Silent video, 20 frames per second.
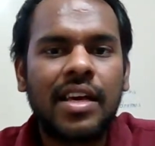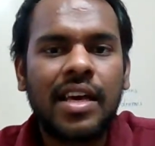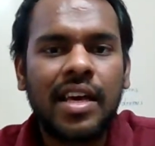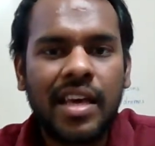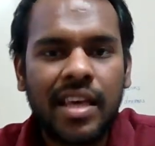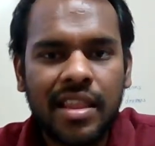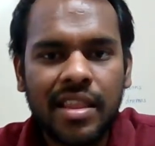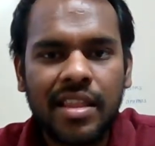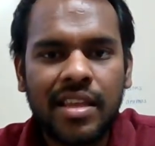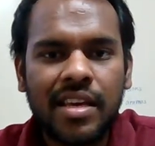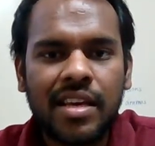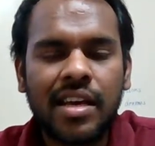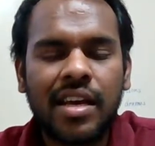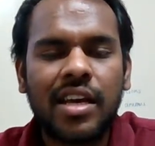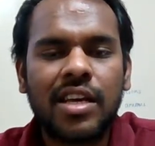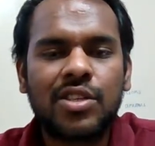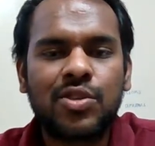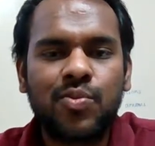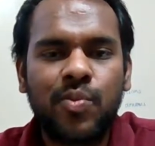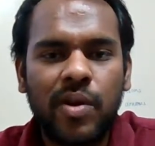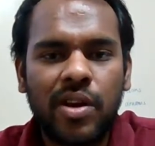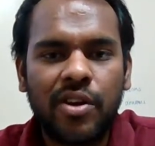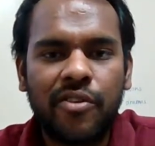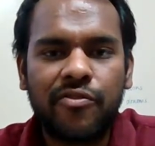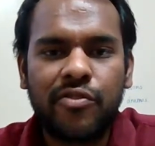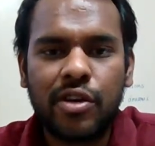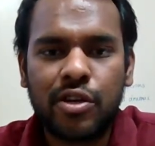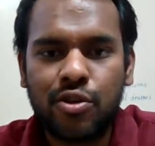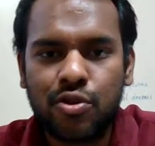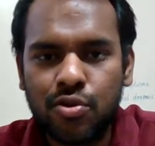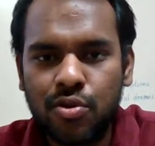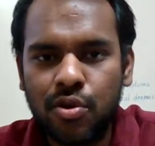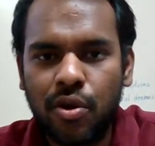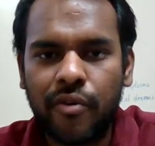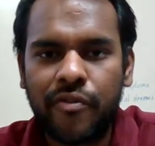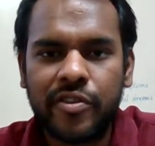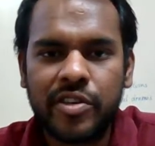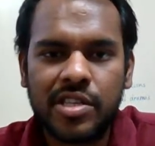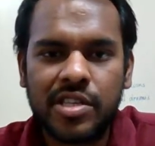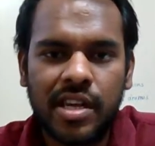Hindi is one of the two
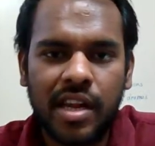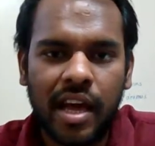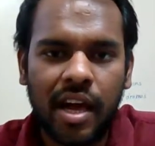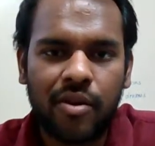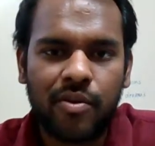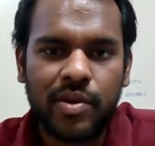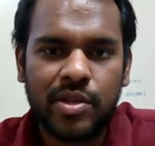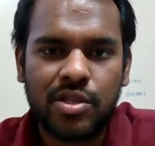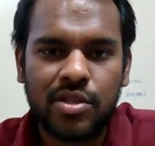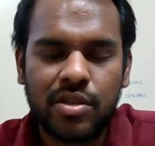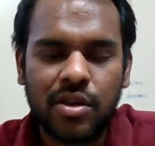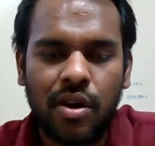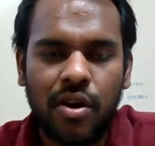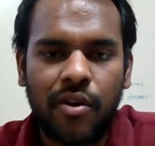official languages